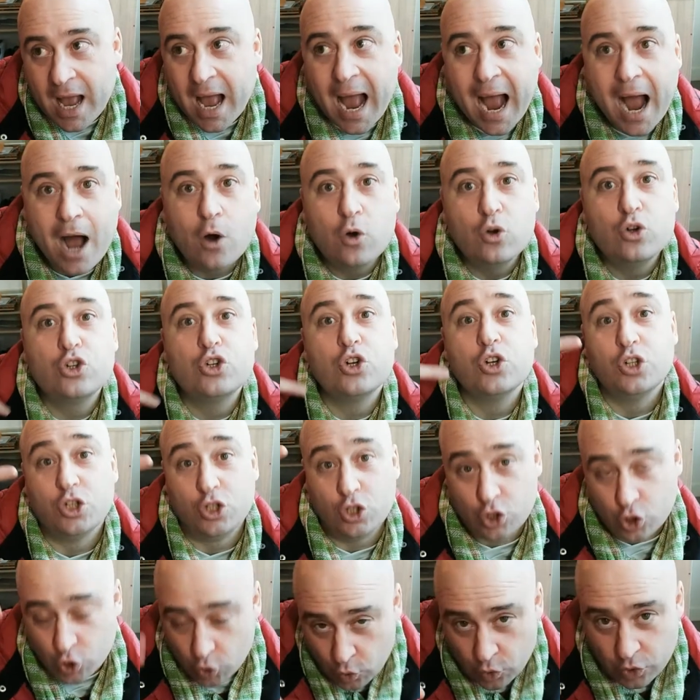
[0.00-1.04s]
How should
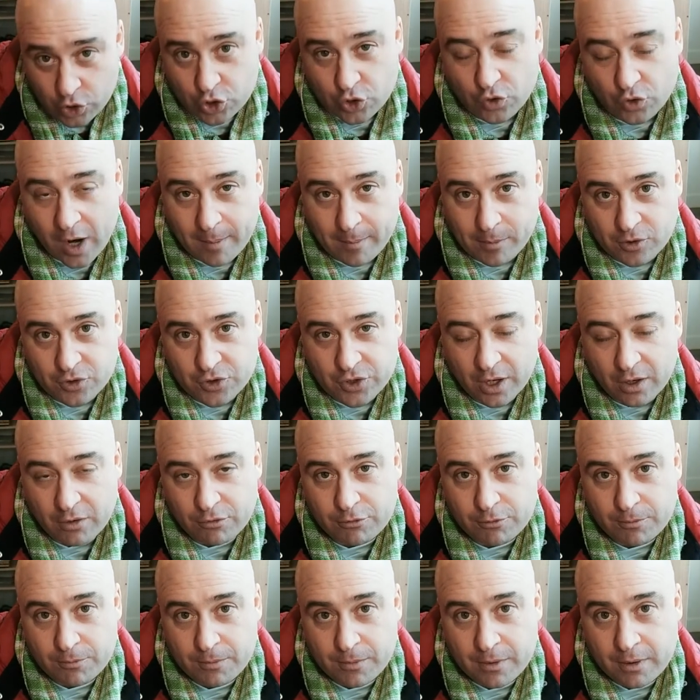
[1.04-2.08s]
you describe yourself?